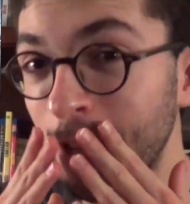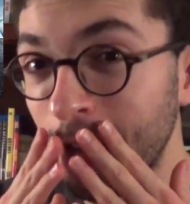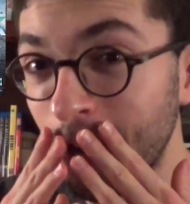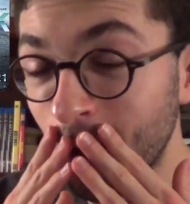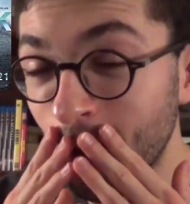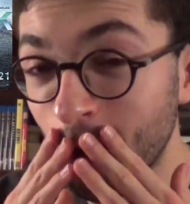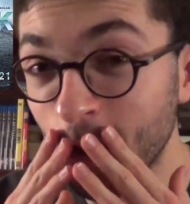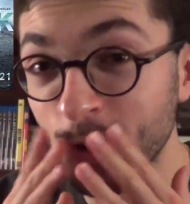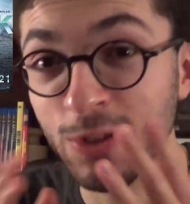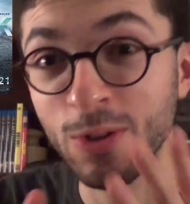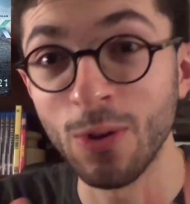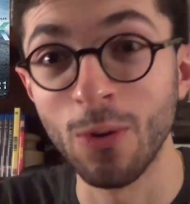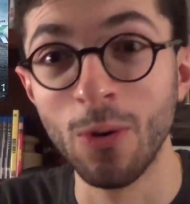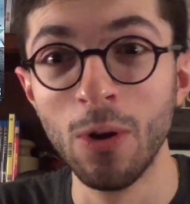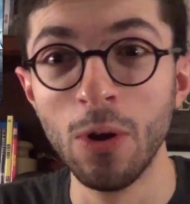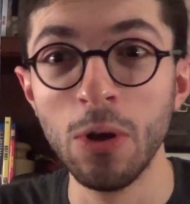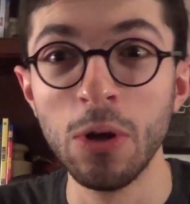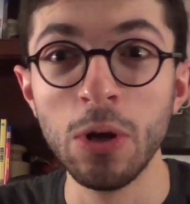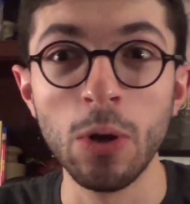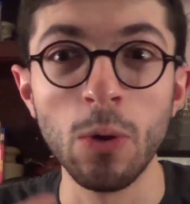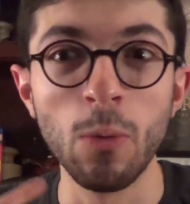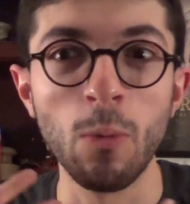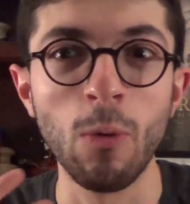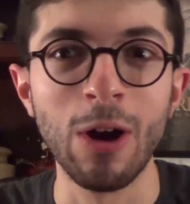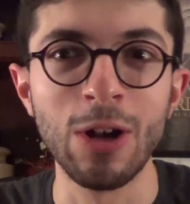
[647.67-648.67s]
And also
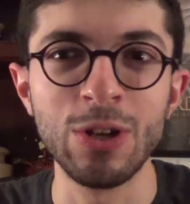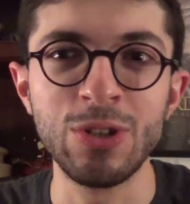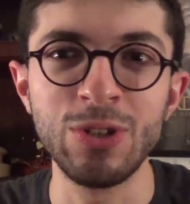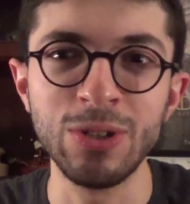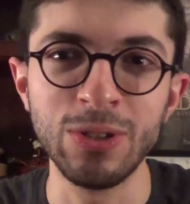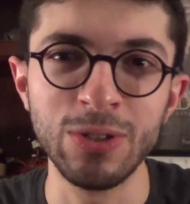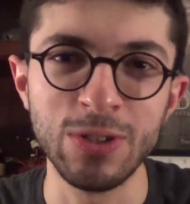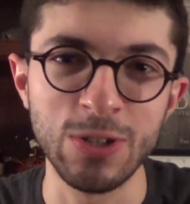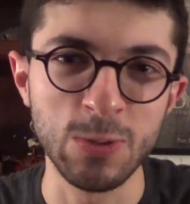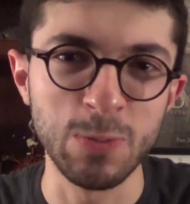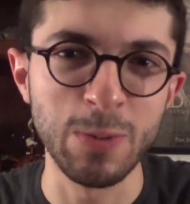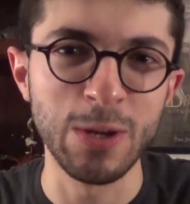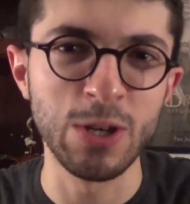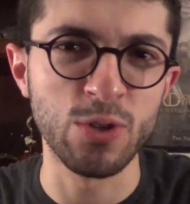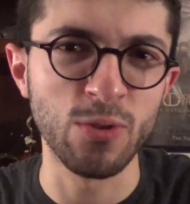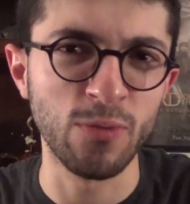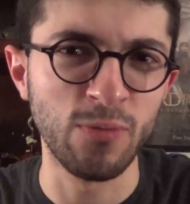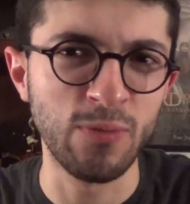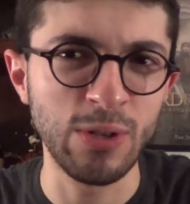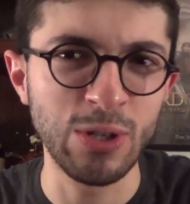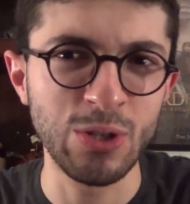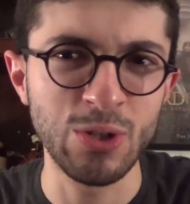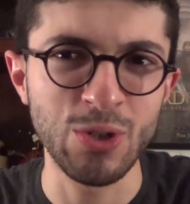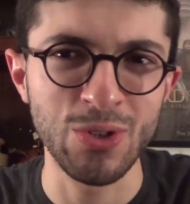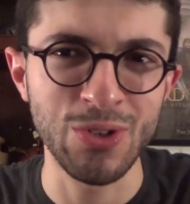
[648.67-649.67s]
watching the special
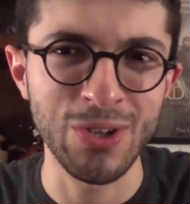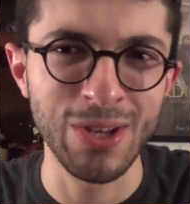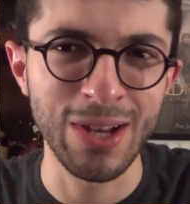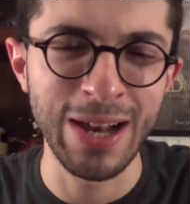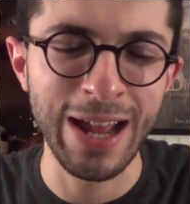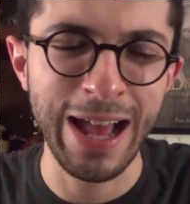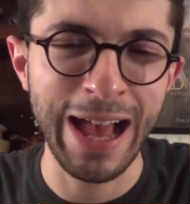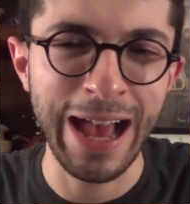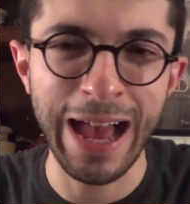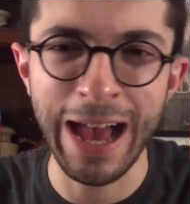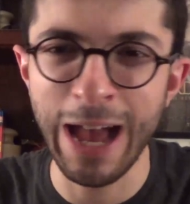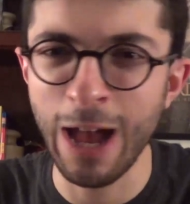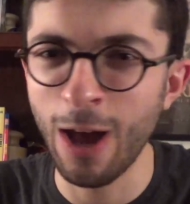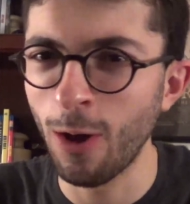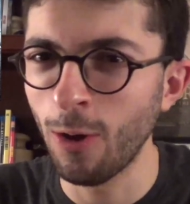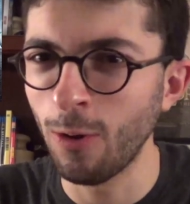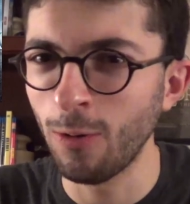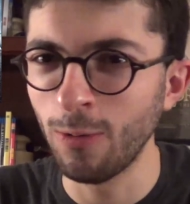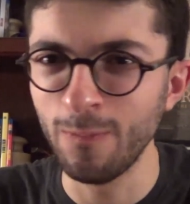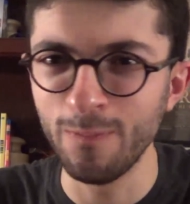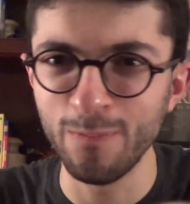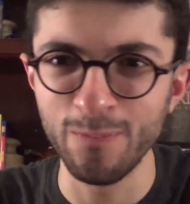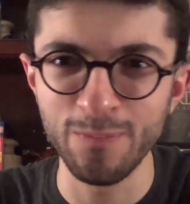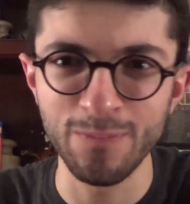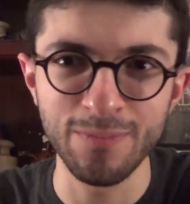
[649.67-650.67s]
features on
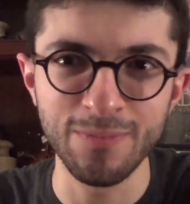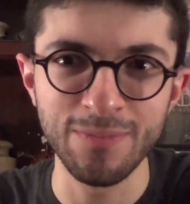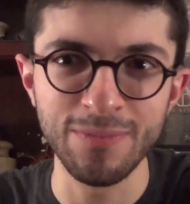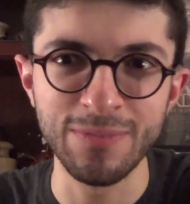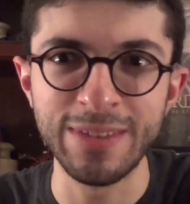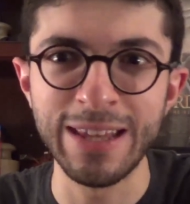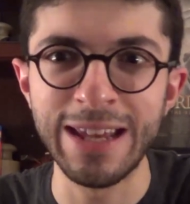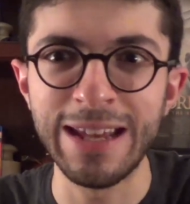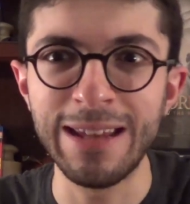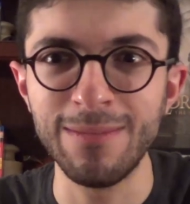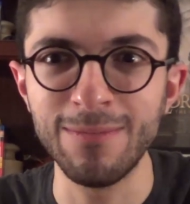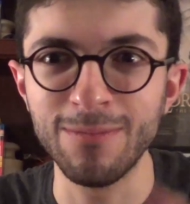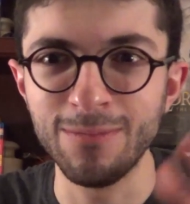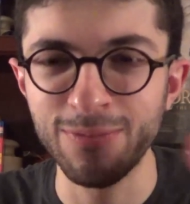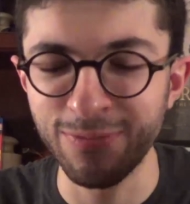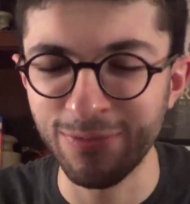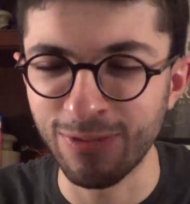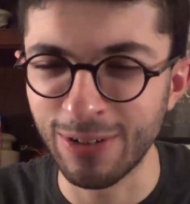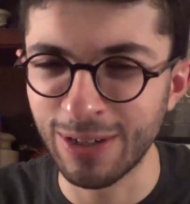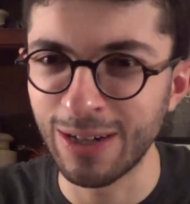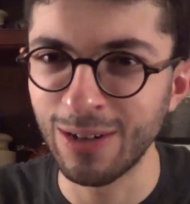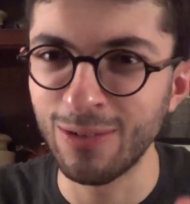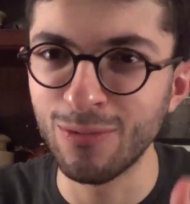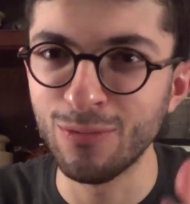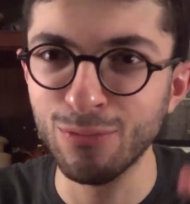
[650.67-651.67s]
how they
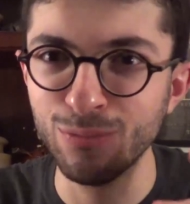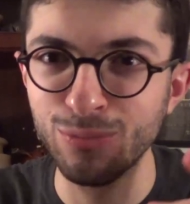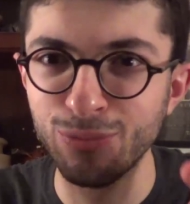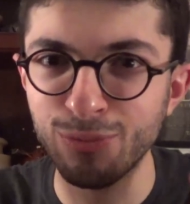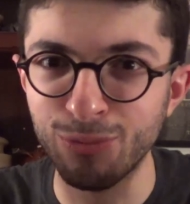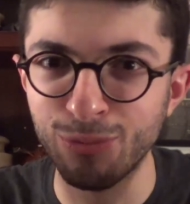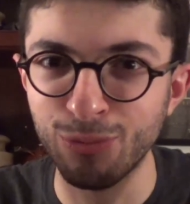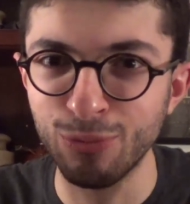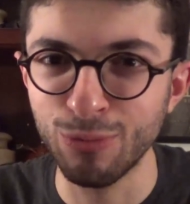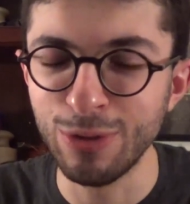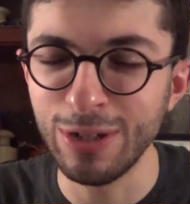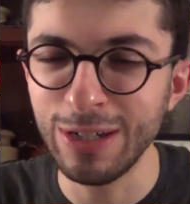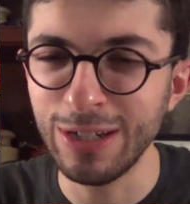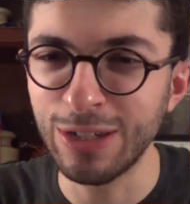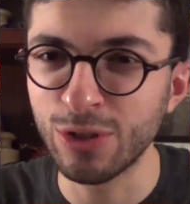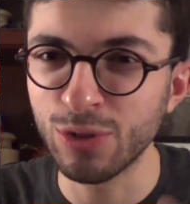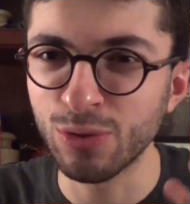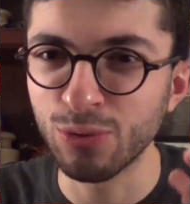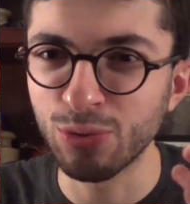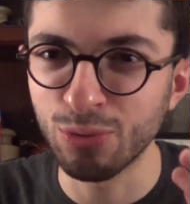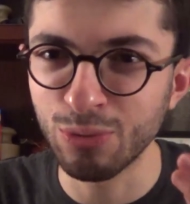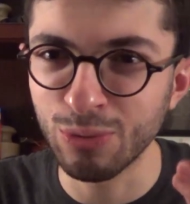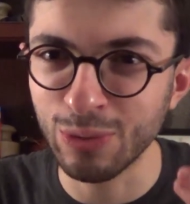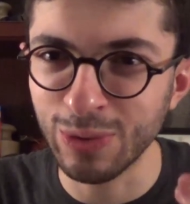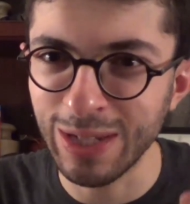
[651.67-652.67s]
freaking
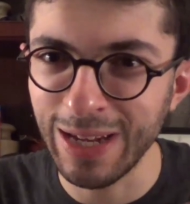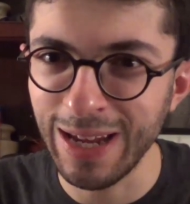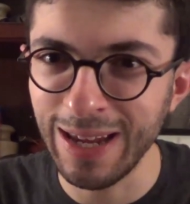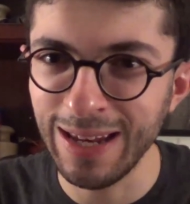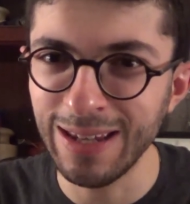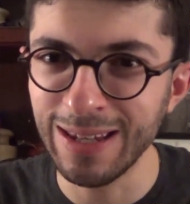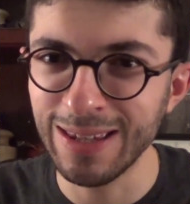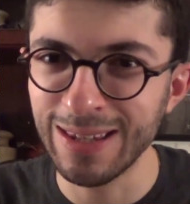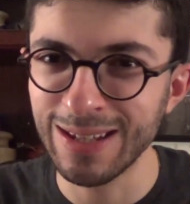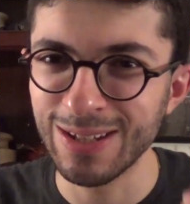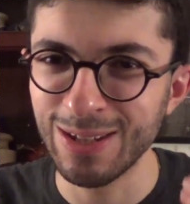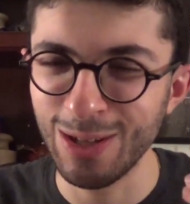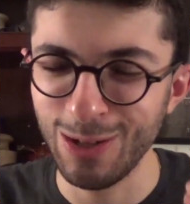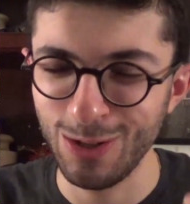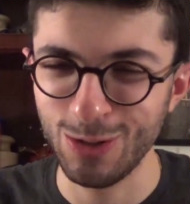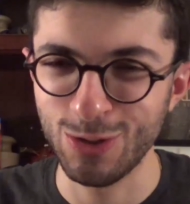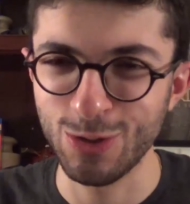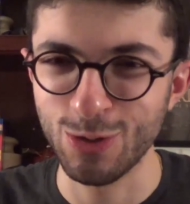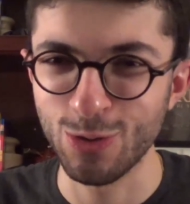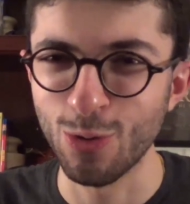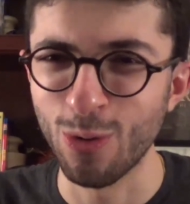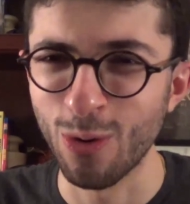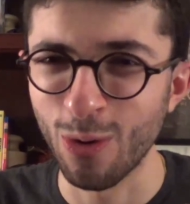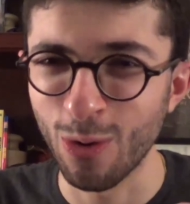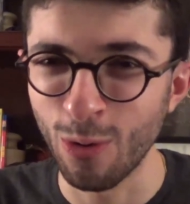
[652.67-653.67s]
recreated this
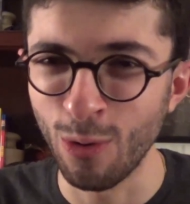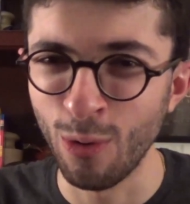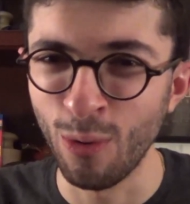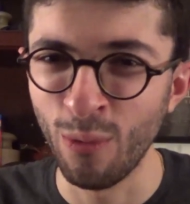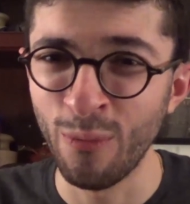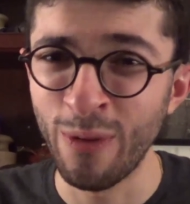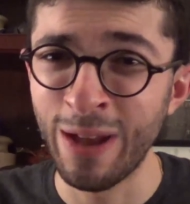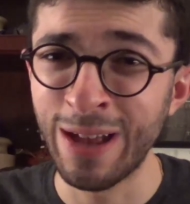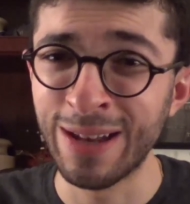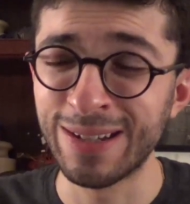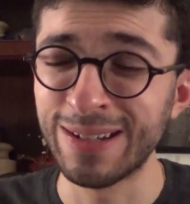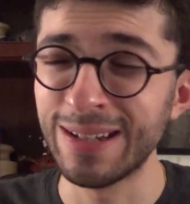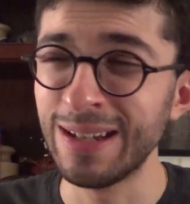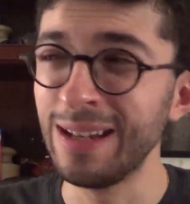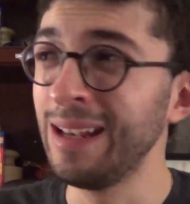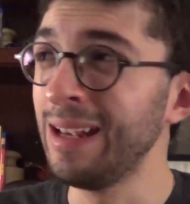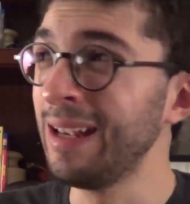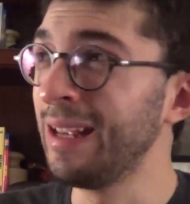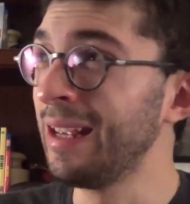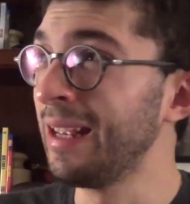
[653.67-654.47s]
historical event